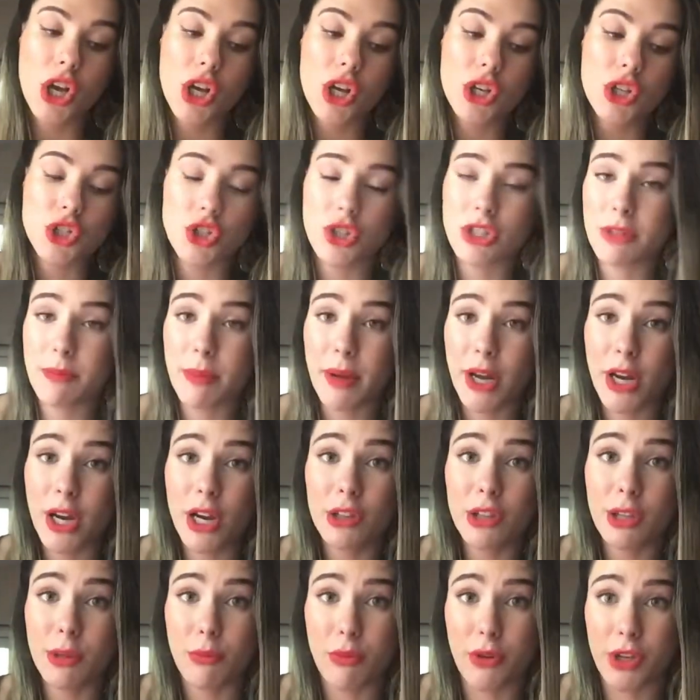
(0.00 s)
She's
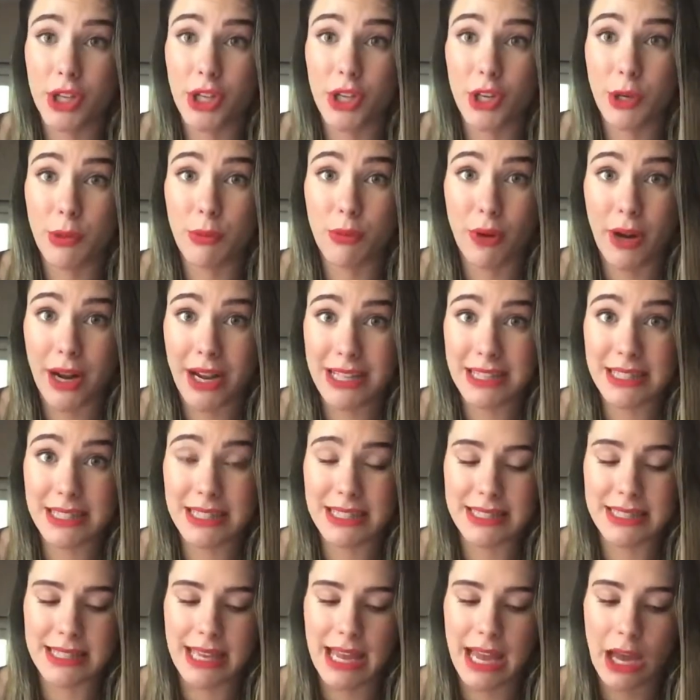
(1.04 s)
apparently bringing her prices
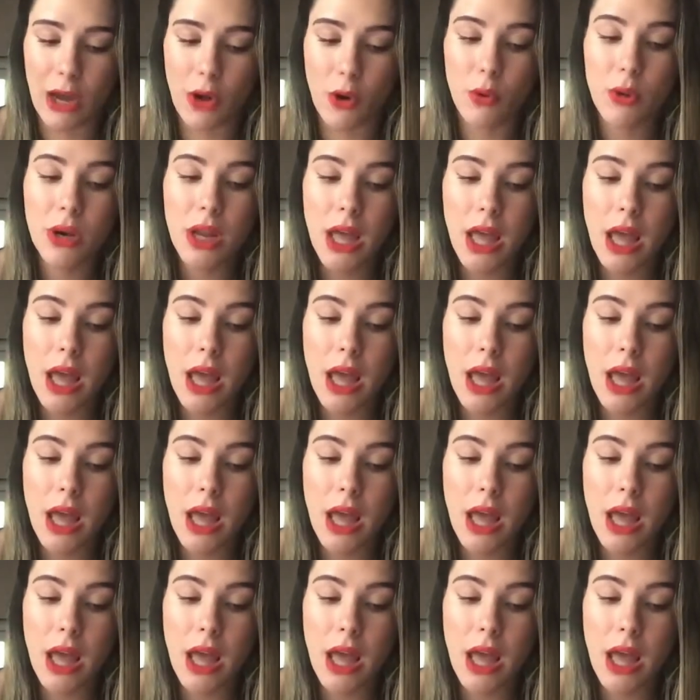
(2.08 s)
down.